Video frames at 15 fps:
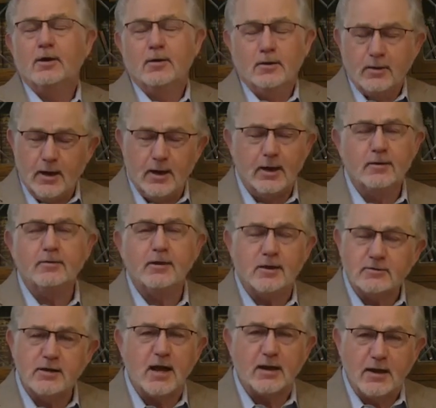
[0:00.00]
Honey,
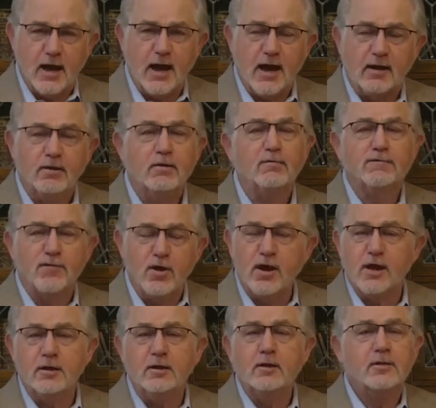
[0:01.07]
that's not God.
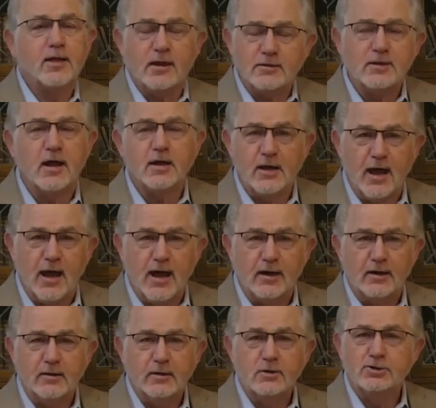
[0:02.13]
Friend, that's not God.
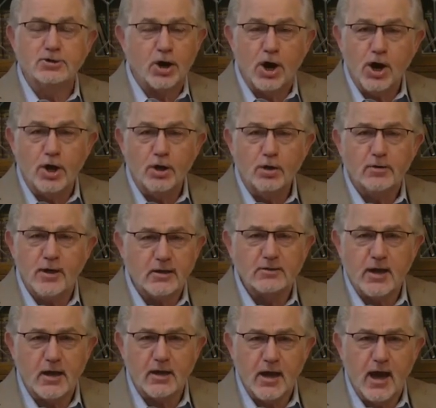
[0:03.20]
Sir, that's
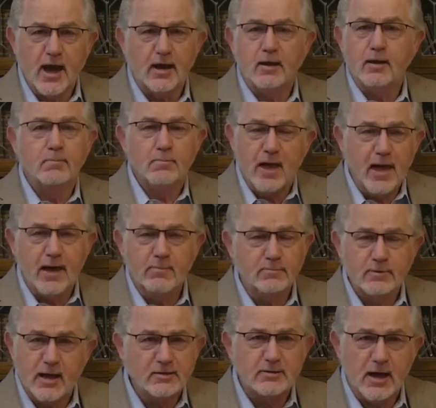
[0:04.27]
not God. Ma'am,
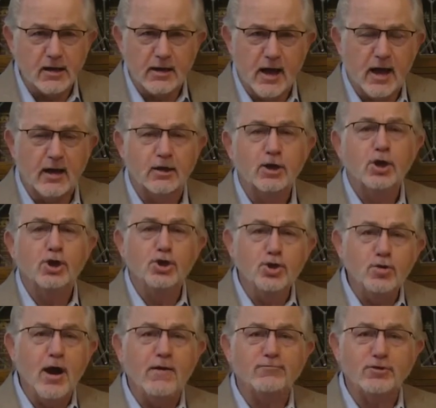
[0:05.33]
that's not God.
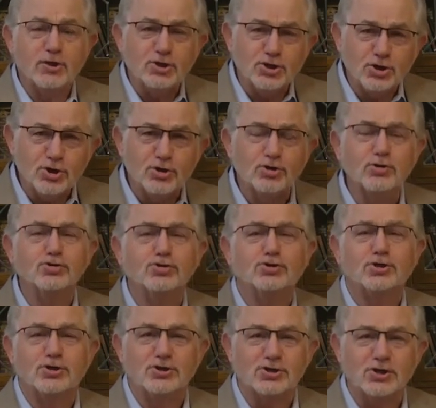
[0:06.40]
You have to choose
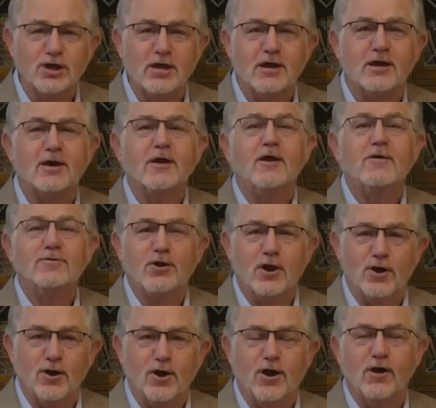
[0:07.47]
to seek the
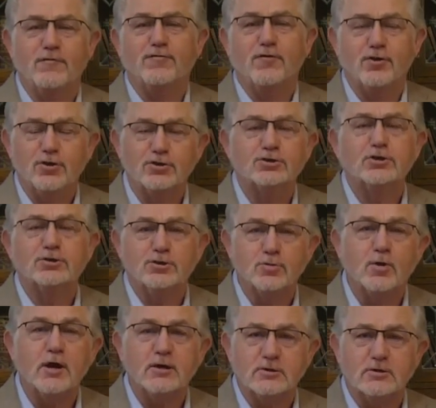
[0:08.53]
Lord for your
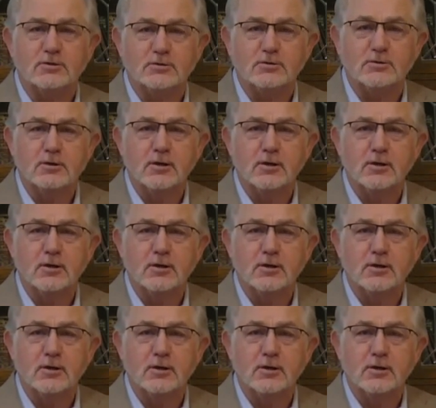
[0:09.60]
situations.